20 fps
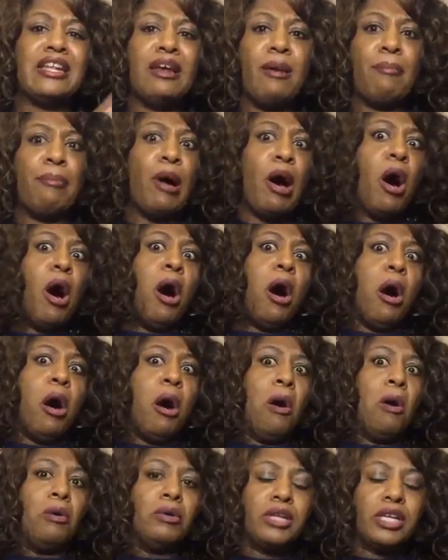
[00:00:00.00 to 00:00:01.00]

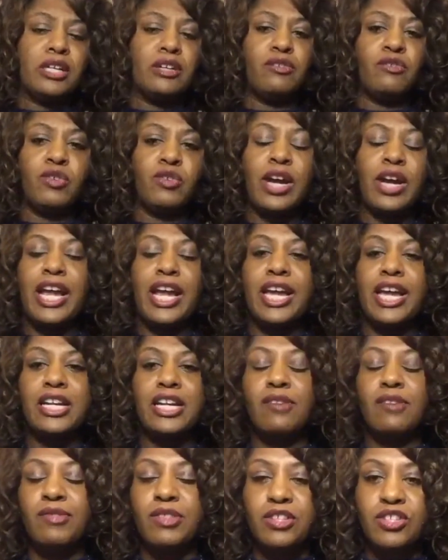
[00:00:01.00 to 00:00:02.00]
appalled and afraid
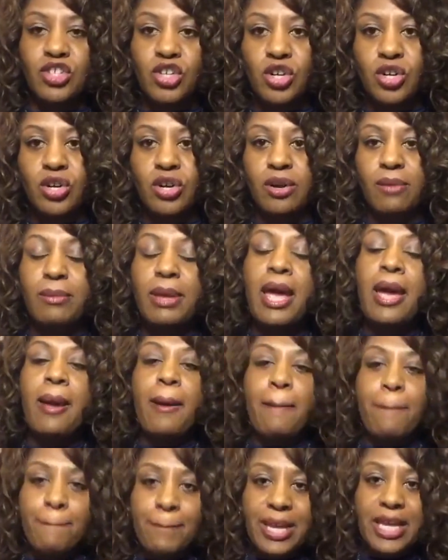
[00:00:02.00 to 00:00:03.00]
of the term
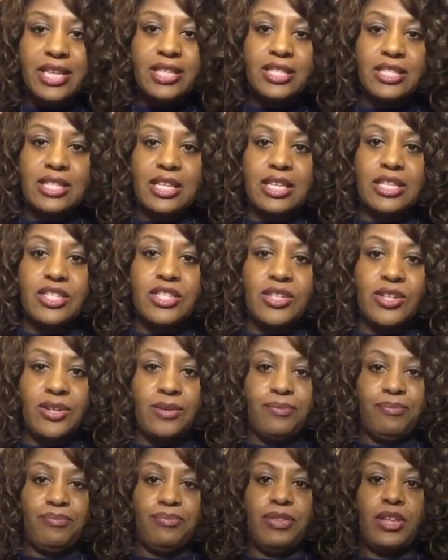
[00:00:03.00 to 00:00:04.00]
big sister.
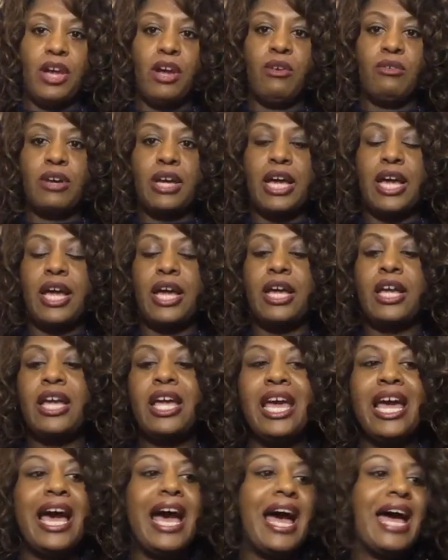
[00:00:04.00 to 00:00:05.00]
Okay,
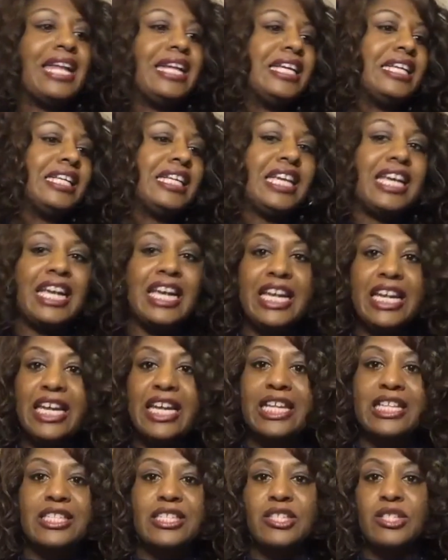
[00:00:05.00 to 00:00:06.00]
I didn't get
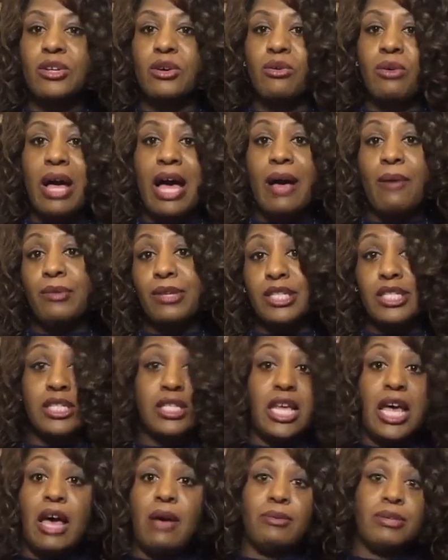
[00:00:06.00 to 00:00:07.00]
it, so I
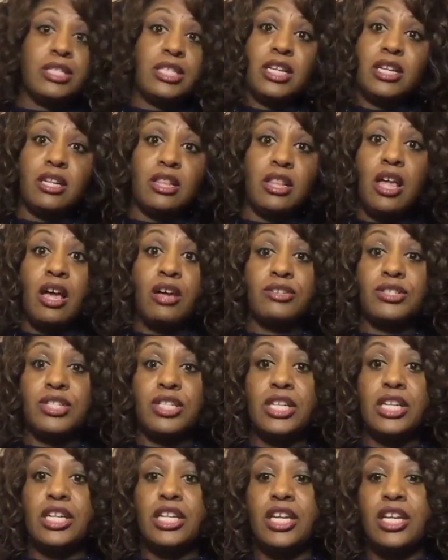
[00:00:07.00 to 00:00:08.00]
was at a loss,
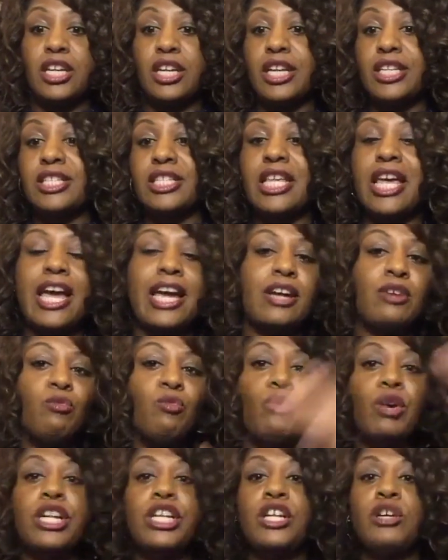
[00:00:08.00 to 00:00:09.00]
Nene. It's like,
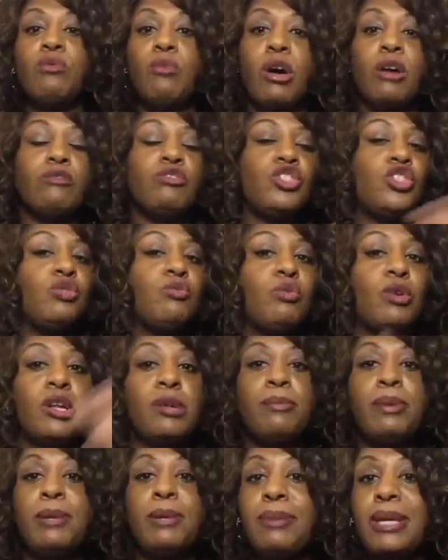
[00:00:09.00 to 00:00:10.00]
what do you want? Do you want
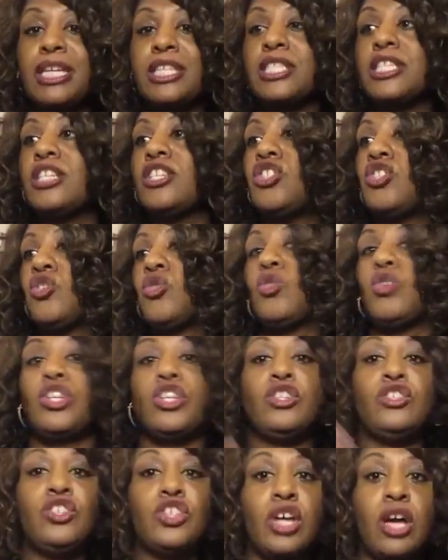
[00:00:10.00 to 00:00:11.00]
to be big sister or
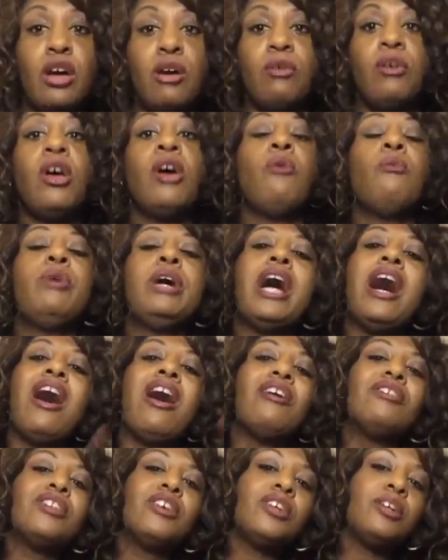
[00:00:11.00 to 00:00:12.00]
you don't? We
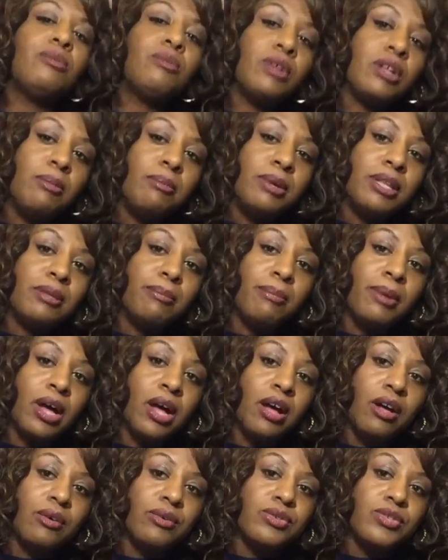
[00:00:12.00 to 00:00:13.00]
all know you want to be the
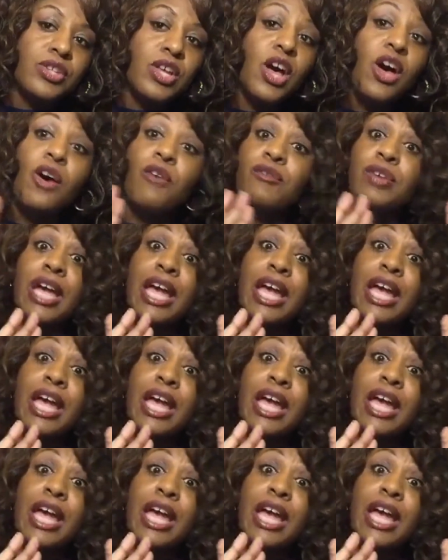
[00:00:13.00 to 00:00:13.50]
boss of